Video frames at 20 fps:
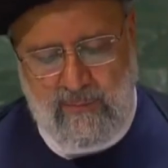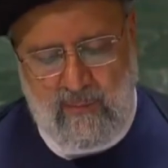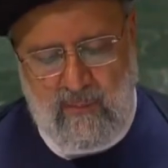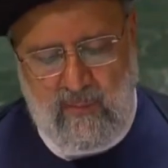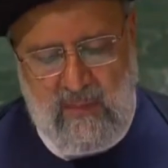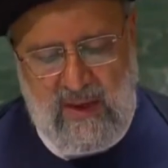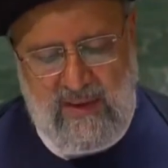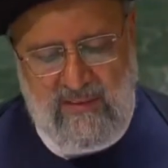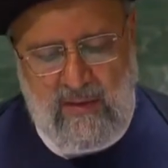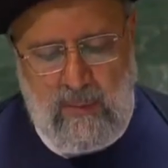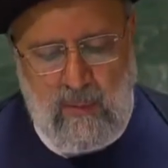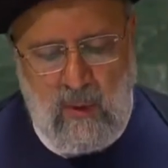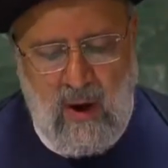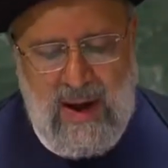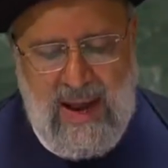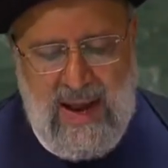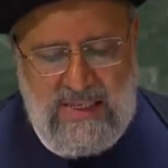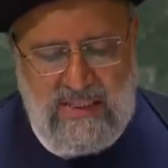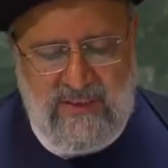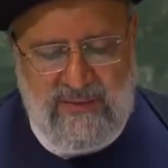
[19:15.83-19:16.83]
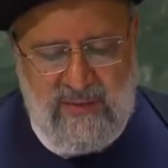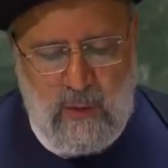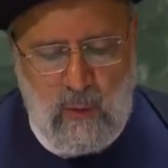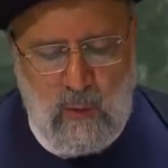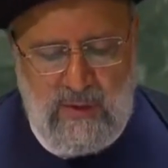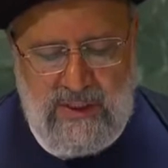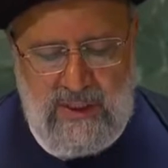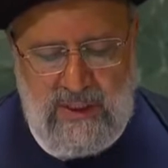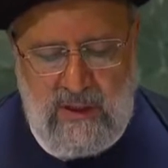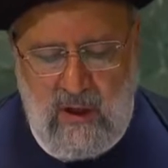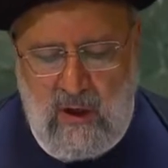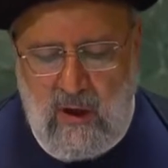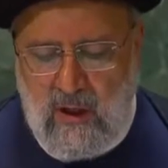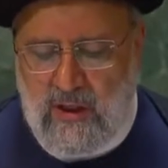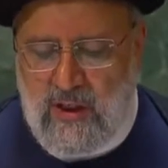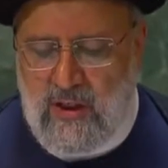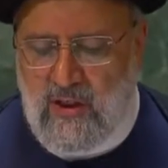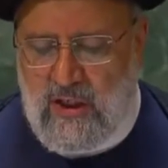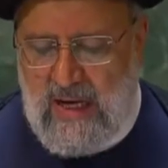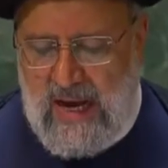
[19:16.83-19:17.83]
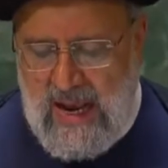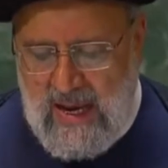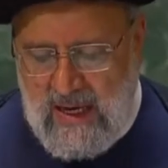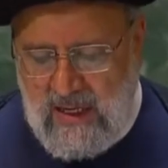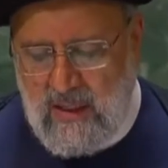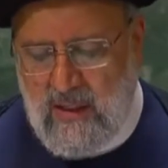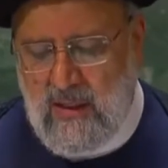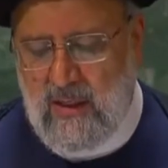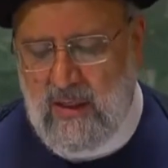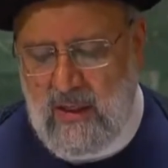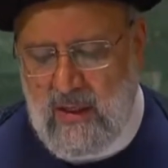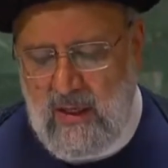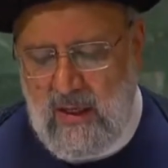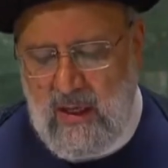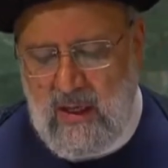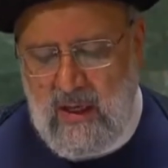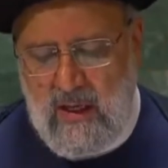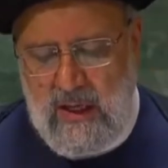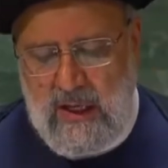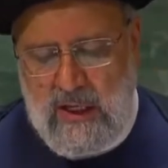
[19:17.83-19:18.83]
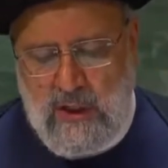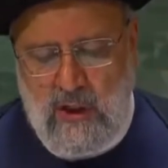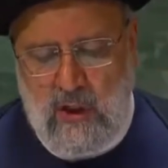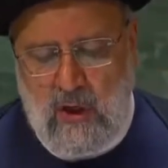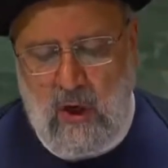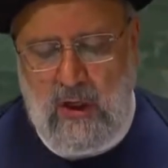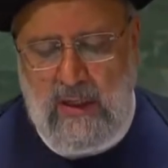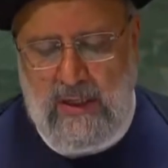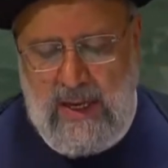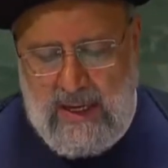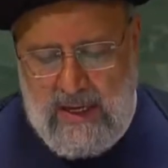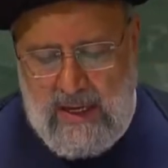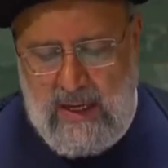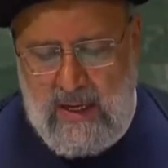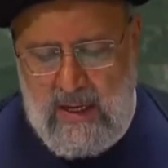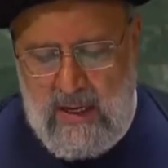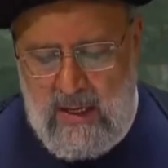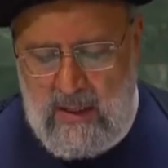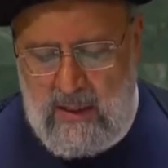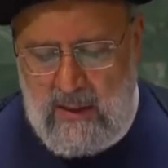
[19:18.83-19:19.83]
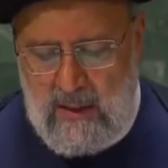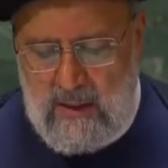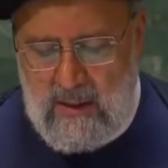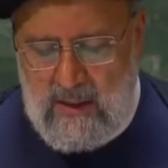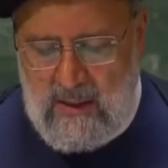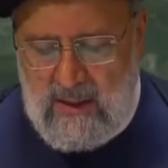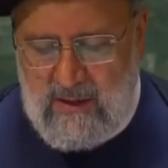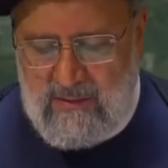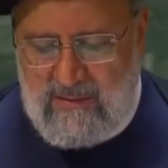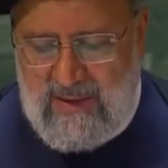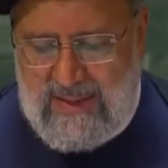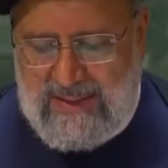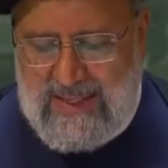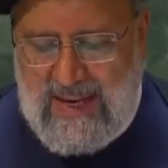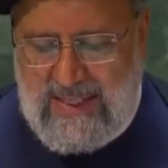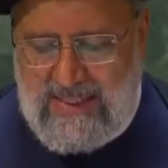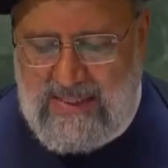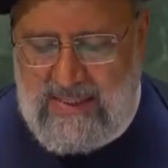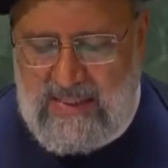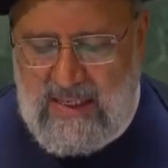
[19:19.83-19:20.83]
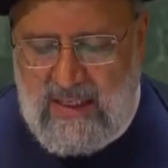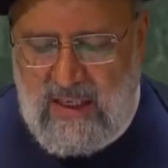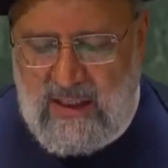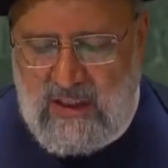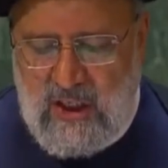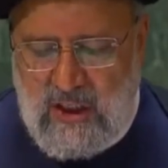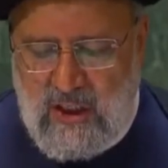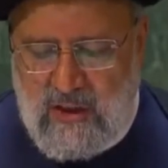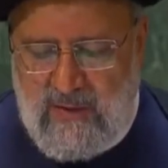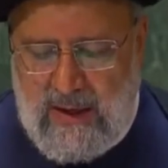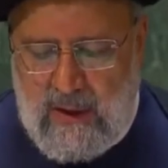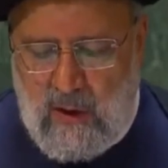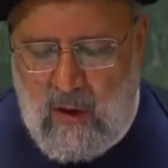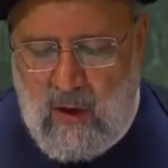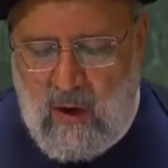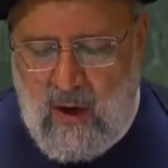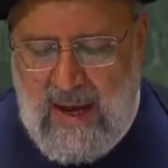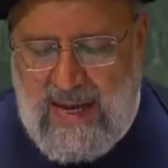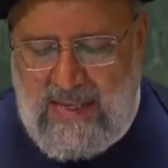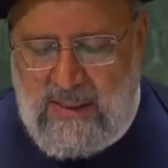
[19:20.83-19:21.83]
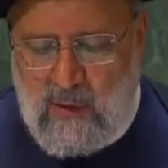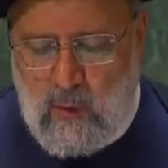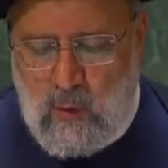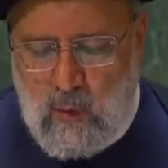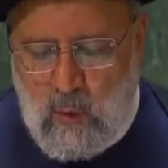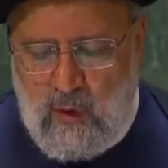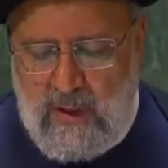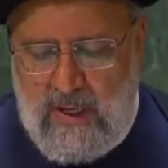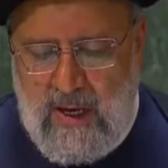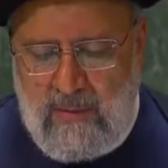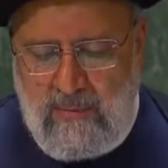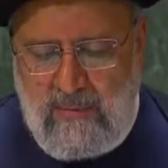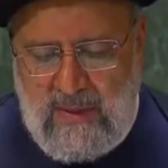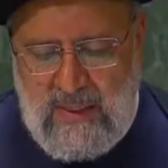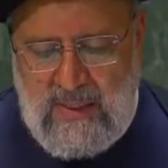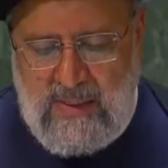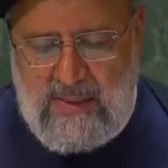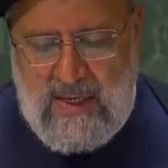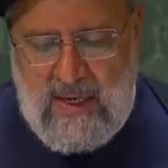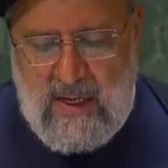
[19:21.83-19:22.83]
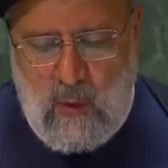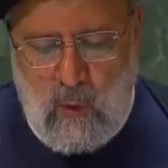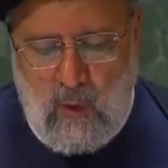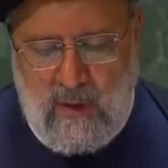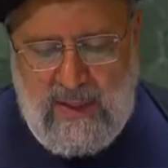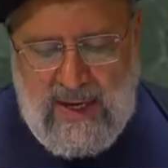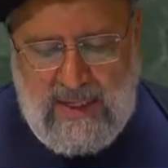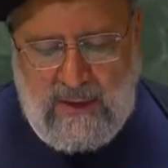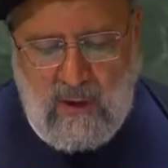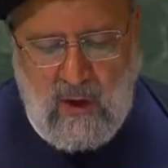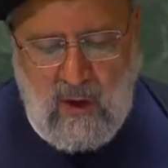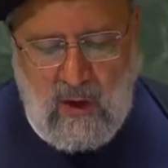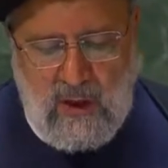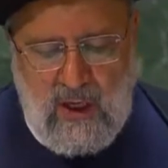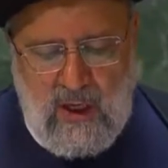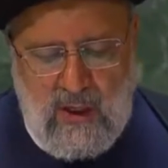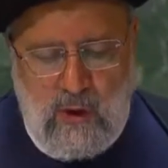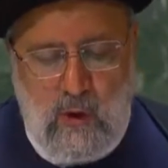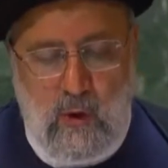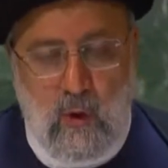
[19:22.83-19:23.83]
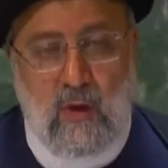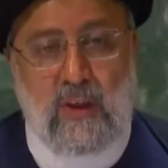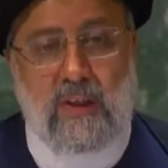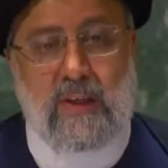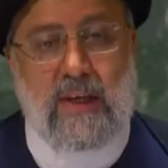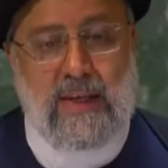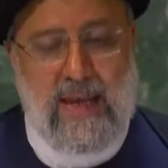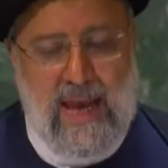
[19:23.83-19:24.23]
The power of the Islamic Republic of Iran is an empowering security, and